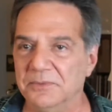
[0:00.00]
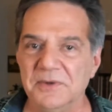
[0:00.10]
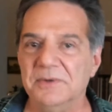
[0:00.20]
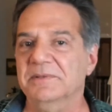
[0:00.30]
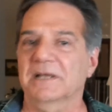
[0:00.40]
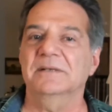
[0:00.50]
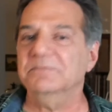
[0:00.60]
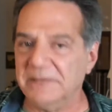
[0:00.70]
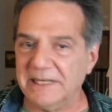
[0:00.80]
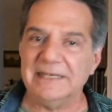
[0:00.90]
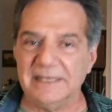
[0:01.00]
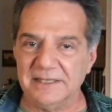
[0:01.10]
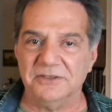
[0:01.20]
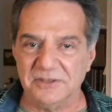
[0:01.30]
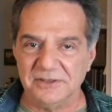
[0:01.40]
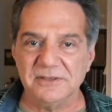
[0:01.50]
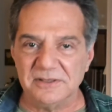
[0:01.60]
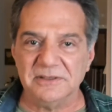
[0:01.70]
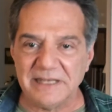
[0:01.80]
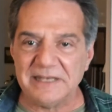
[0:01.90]
room kind of bleeding into the
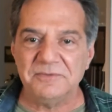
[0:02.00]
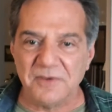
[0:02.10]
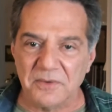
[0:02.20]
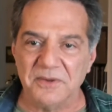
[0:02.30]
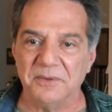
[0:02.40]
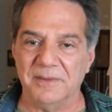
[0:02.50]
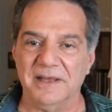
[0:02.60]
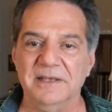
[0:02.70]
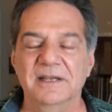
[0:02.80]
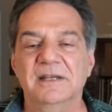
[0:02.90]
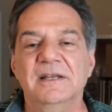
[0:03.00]
lead vocal mic.